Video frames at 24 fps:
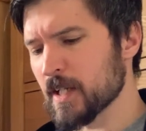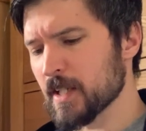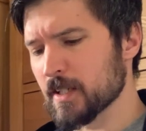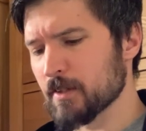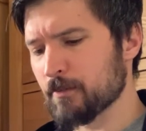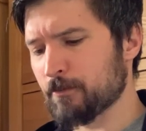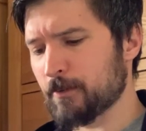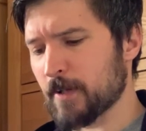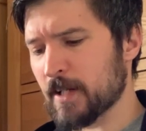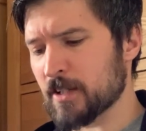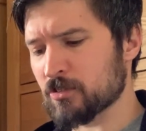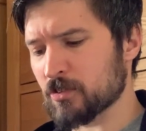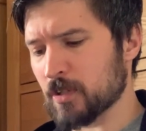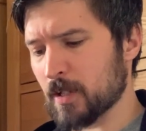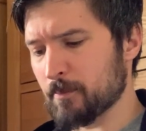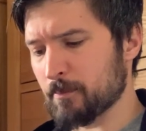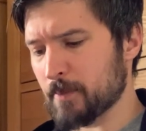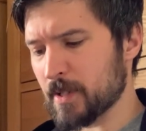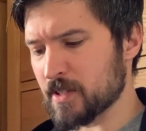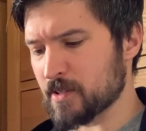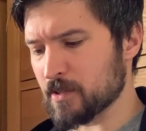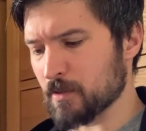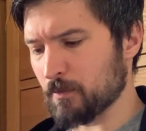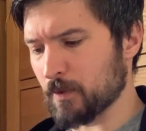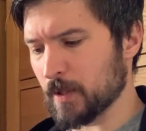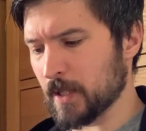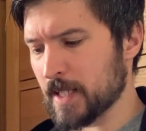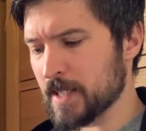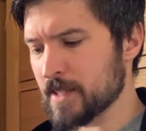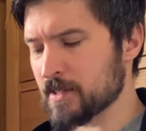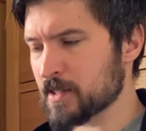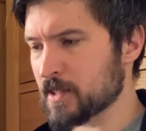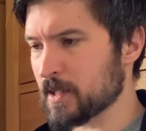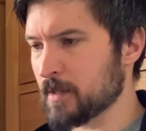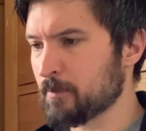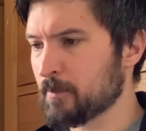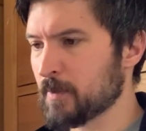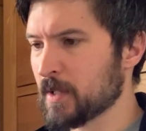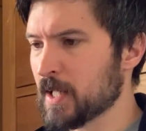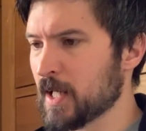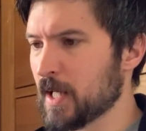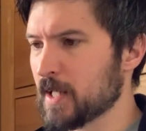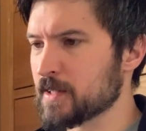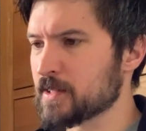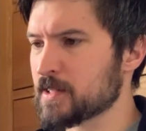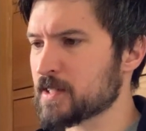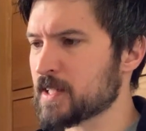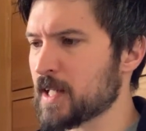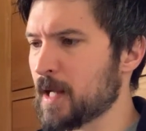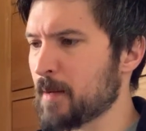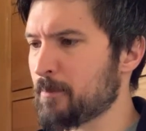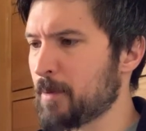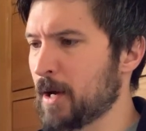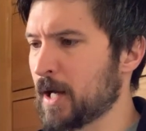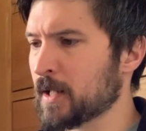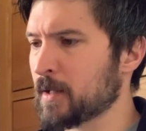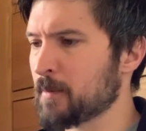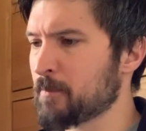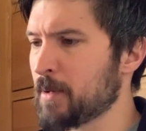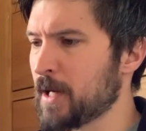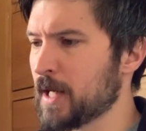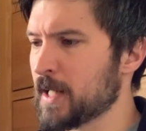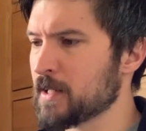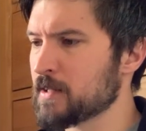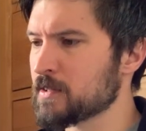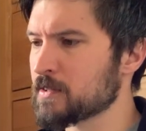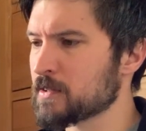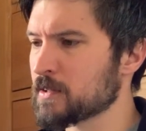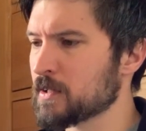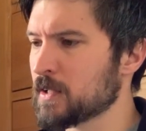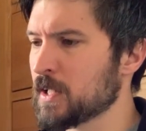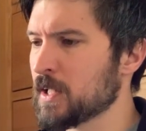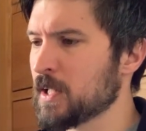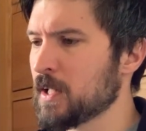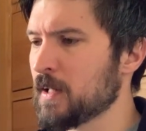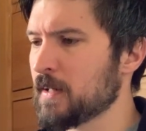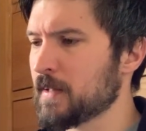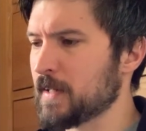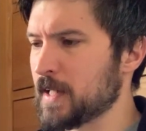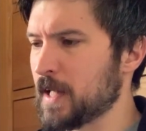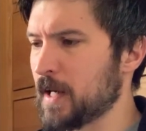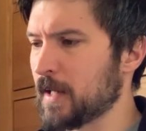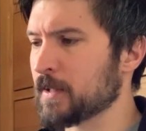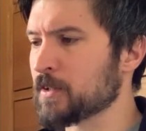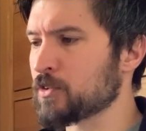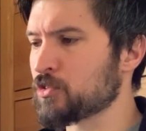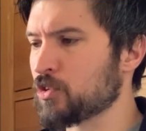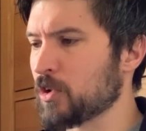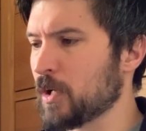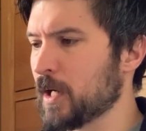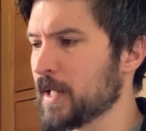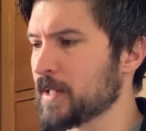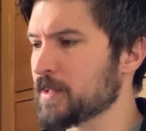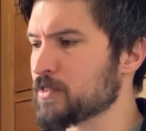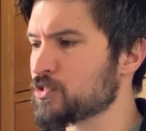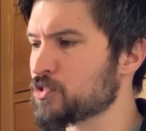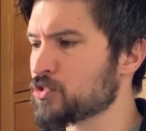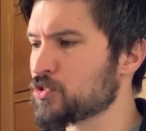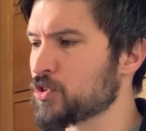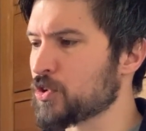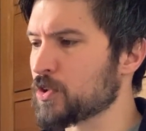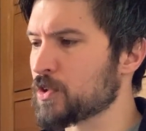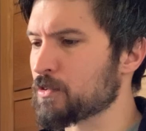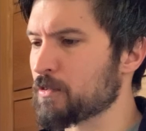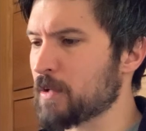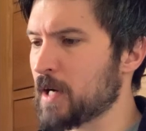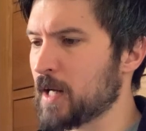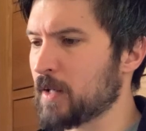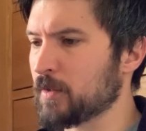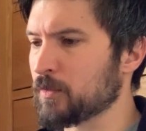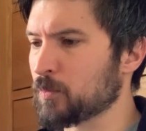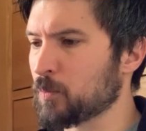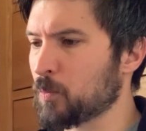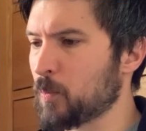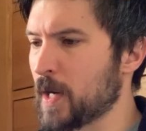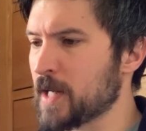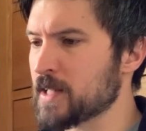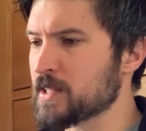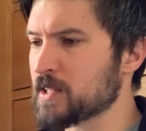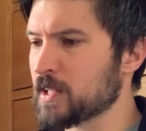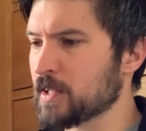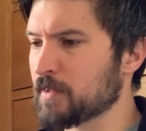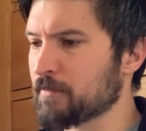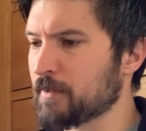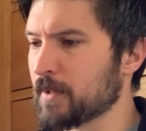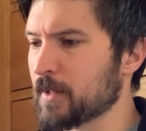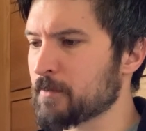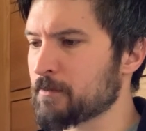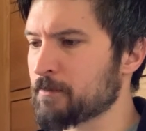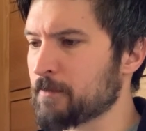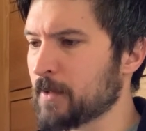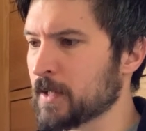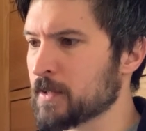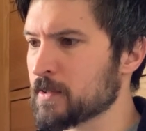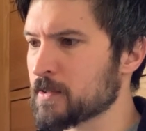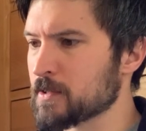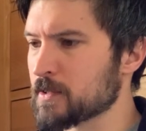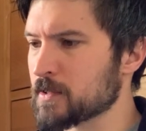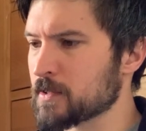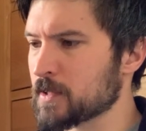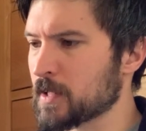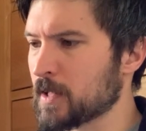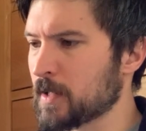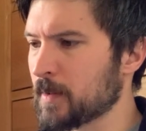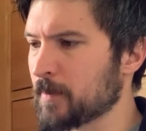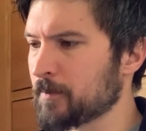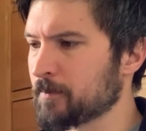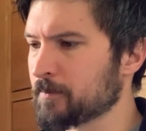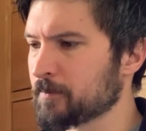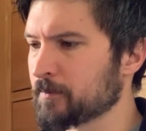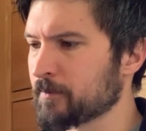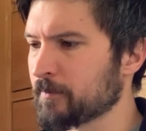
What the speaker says: The flesh lump eater released him and stepped back a pace. The other giants stood around waiting for the fun to start.